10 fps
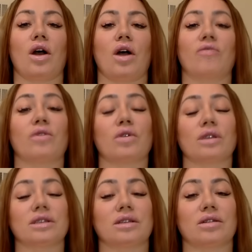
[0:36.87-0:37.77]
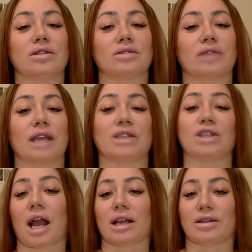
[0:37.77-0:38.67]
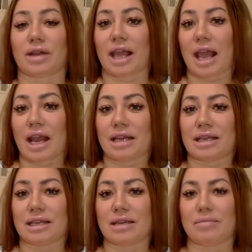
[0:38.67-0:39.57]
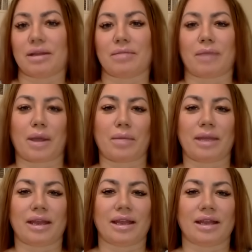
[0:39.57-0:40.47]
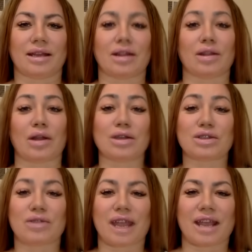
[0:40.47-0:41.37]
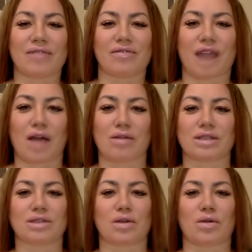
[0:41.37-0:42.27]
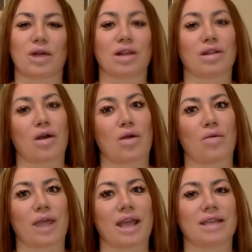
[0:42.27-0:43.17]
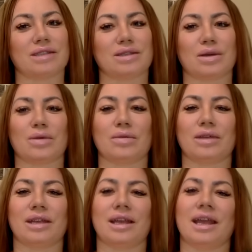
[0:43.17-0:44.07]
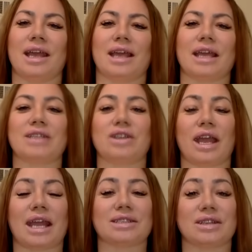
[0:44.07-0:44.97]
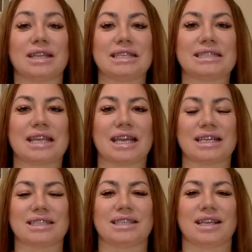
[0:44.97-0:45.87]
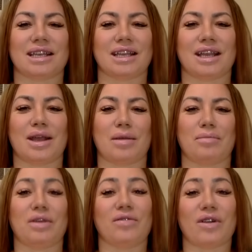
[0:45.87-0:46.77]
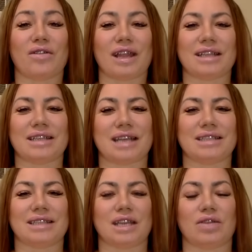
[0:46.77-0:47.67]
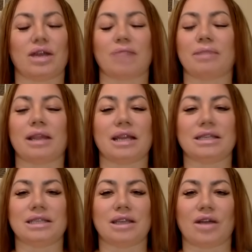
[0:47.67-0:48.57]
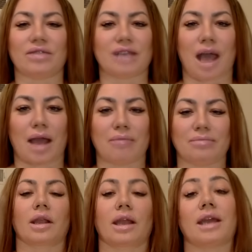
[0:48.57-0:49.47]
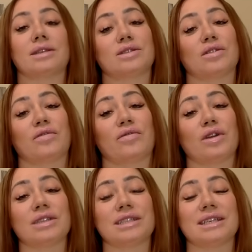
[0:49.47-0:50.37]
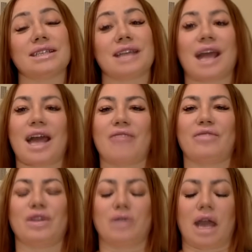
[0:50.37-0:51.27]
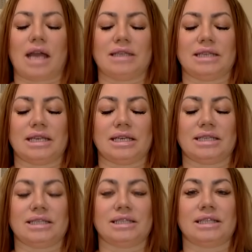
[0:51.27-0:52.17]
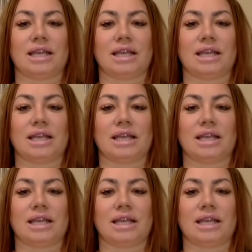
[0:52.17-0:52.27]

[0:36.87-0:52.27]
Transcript: Of course, you can also get chocolate or candy, but in my opinion, lingerie and flowers go a long way. So get your hands on these things. Before Valentine's Day, you got plenty of time. Okay, so the first thing that I have for you guys is